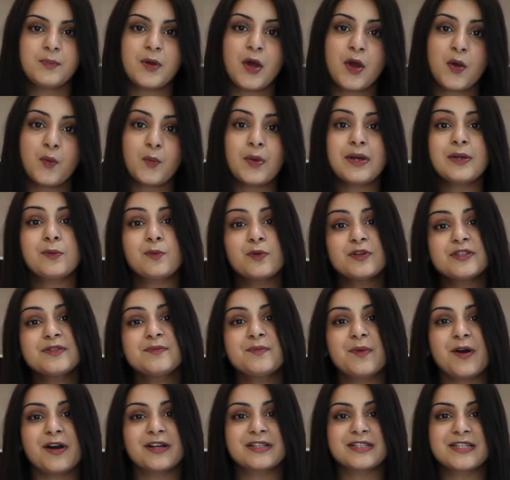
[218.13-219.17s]
But when it
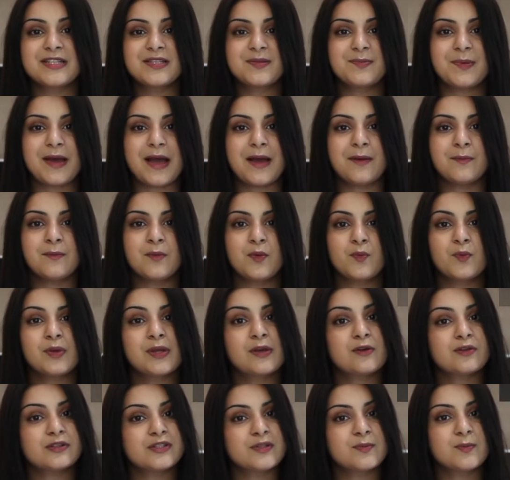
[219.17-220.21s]
wasn't marked as spam, we
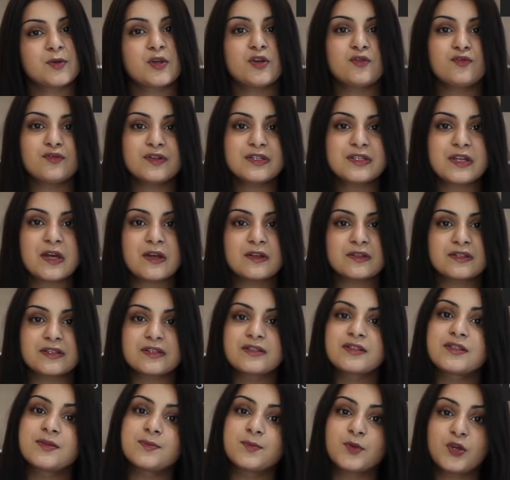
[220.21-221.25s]
got some good results
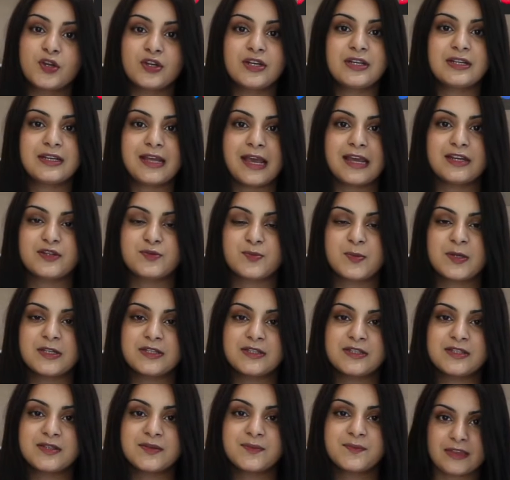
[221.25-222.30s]
and some good
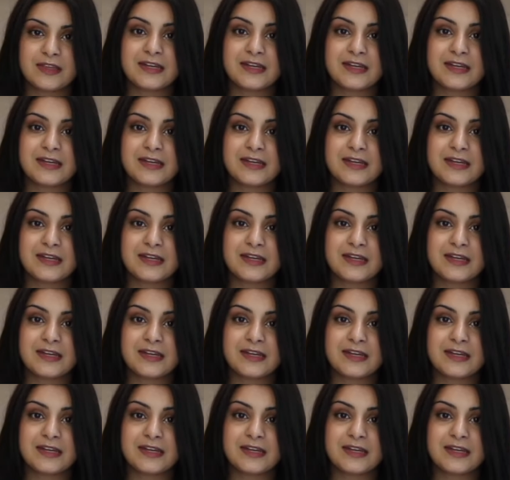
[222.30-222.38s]
engagement.